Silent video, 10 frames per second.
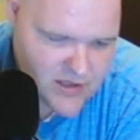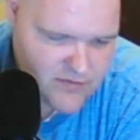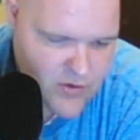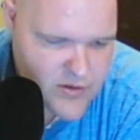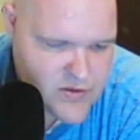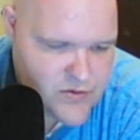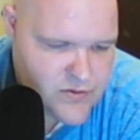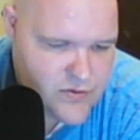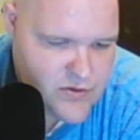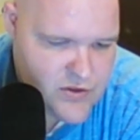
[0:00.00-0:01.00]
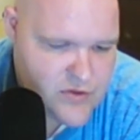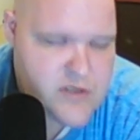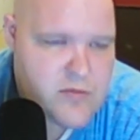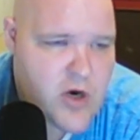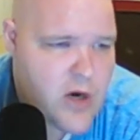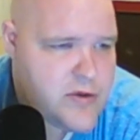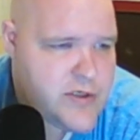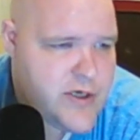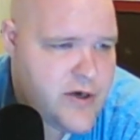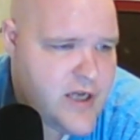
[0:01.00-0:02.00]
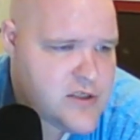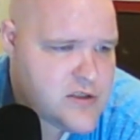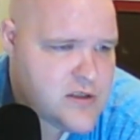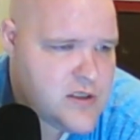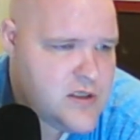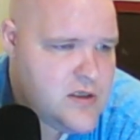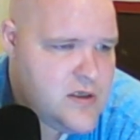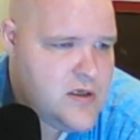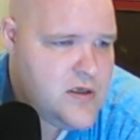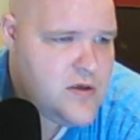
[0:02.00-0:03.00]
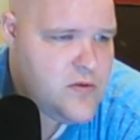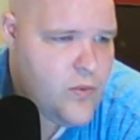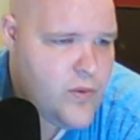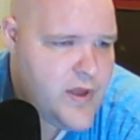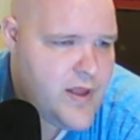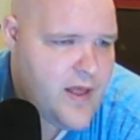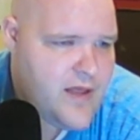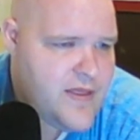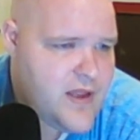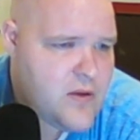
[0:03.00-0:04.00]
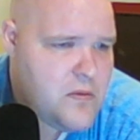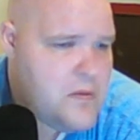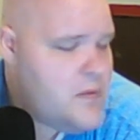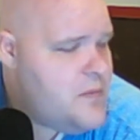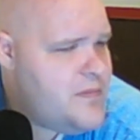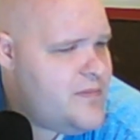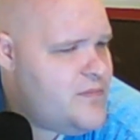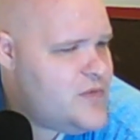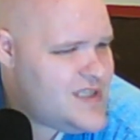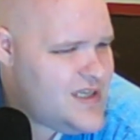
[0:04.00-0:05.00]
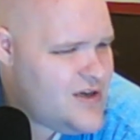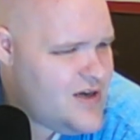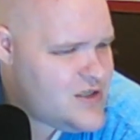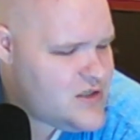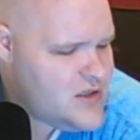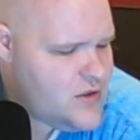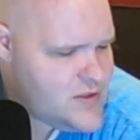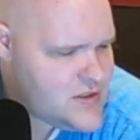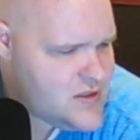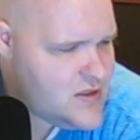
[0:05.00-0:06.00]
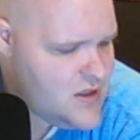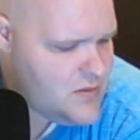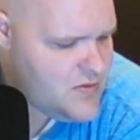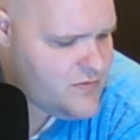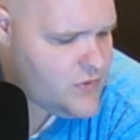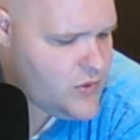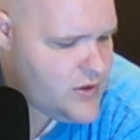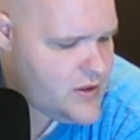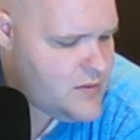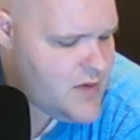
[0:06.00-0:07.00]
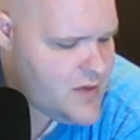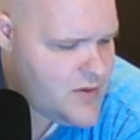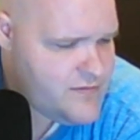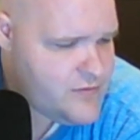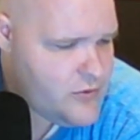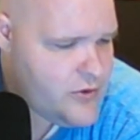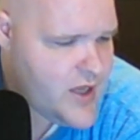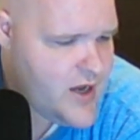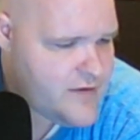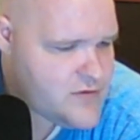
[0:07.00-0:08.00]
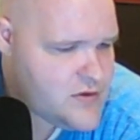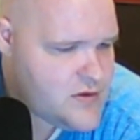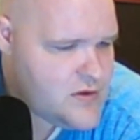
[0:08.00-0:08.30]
going to do some carpentry internationally when, I think, was it internationally or was it in Florida? It might have been in Florida after,